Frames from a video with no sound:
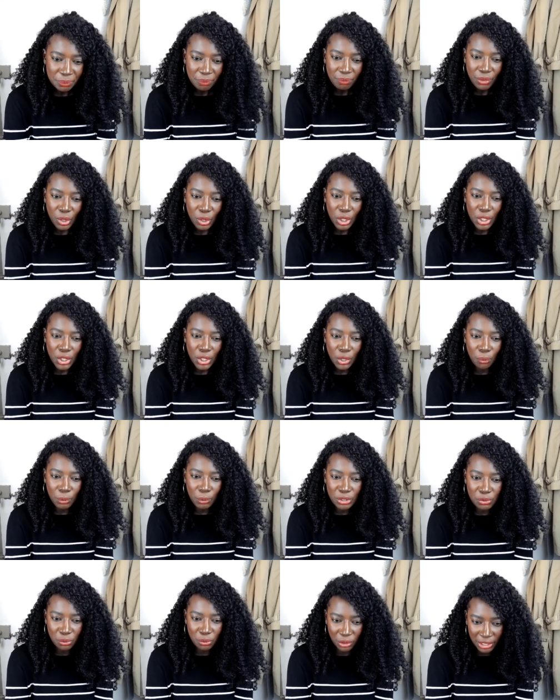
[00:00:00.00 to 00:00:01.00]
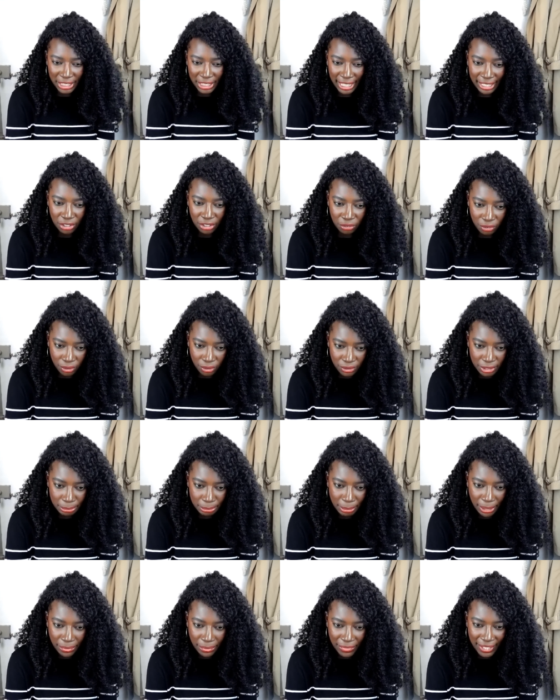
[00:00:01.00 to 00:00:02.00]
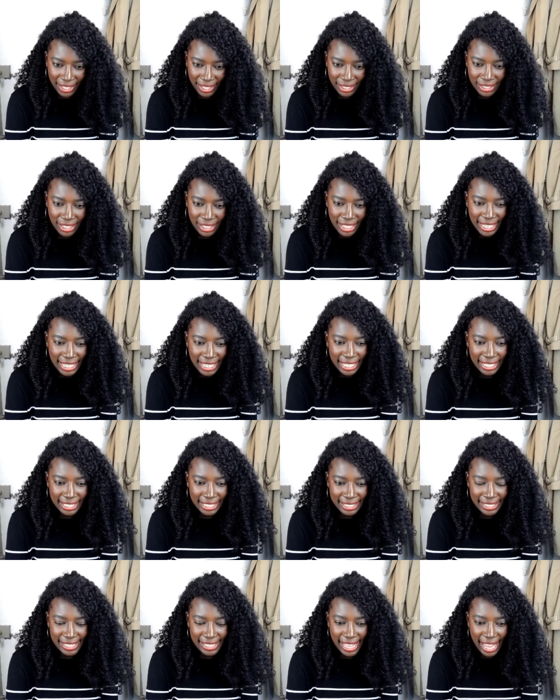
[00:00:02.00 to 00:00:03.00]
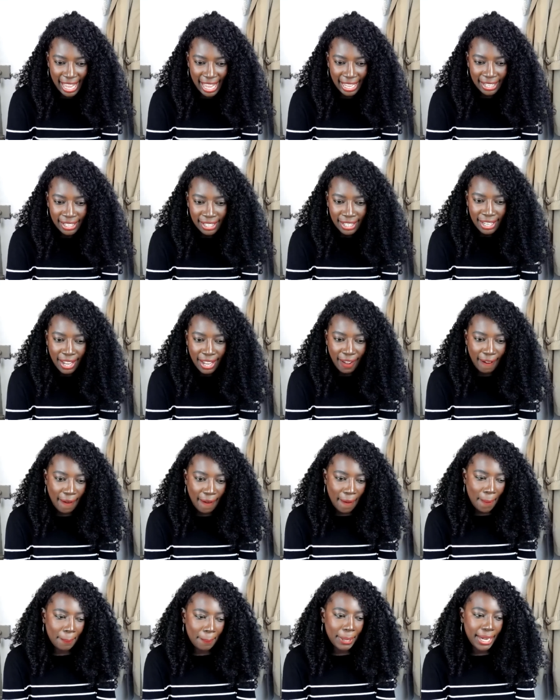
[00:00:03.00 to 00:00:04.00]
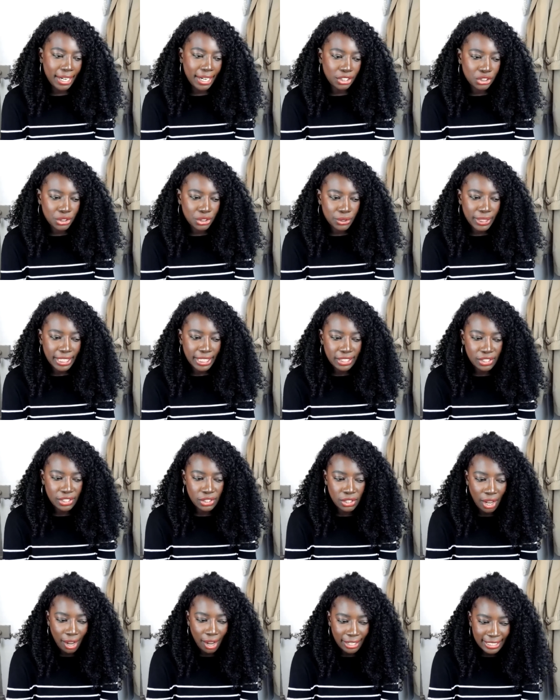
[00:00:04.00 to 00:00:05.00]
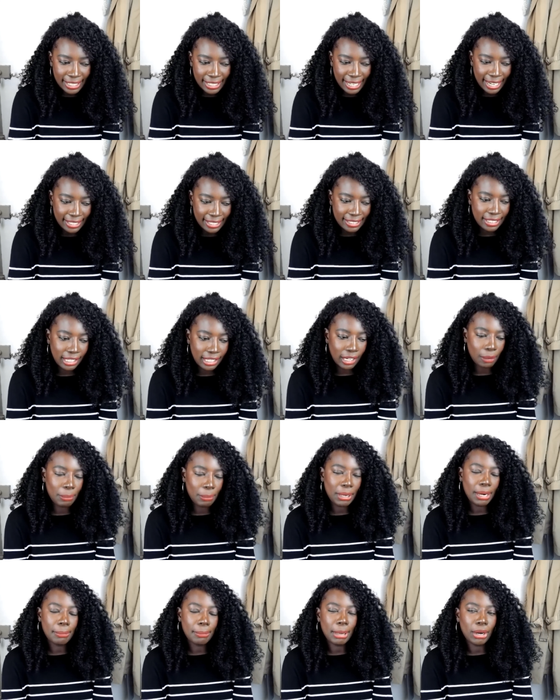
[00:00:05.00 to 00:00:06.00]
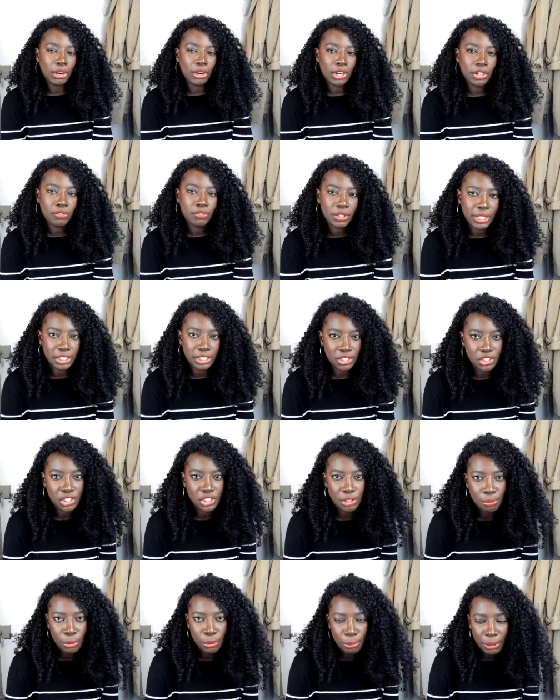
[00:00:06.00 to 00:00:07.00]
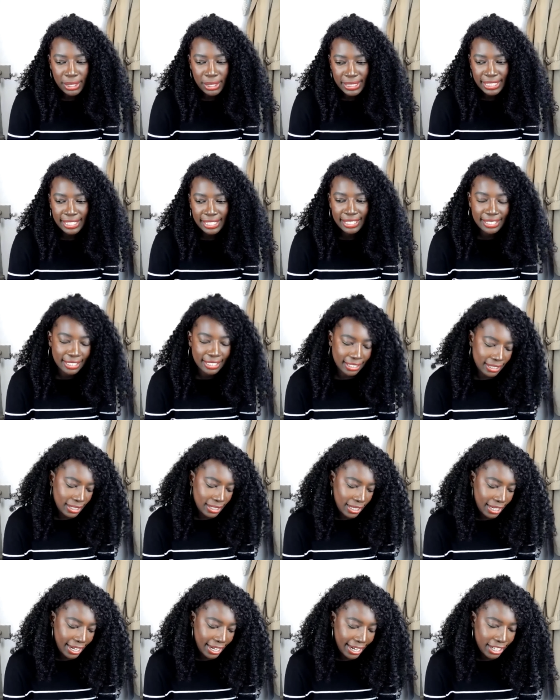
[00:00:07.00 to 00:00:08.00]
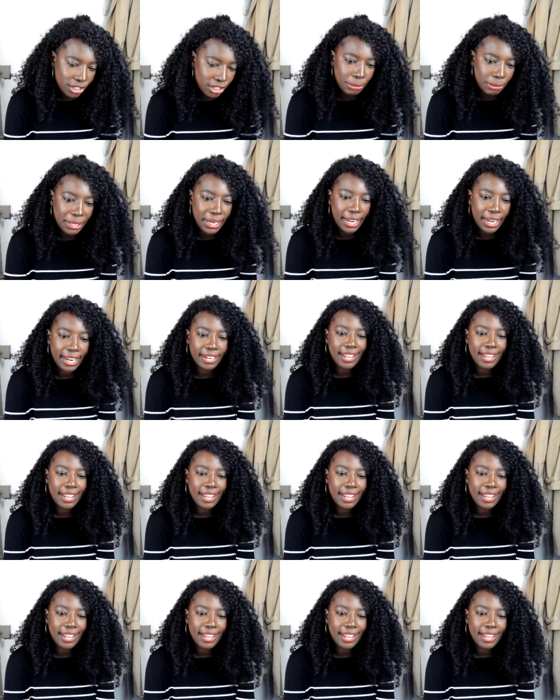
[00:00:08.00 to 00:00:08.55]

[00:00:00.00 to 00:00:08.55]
you know what's really kind of gross about this is that um, Andrew gets to talk to Nancy a little bit about her relationship with Bartise since the engagement. And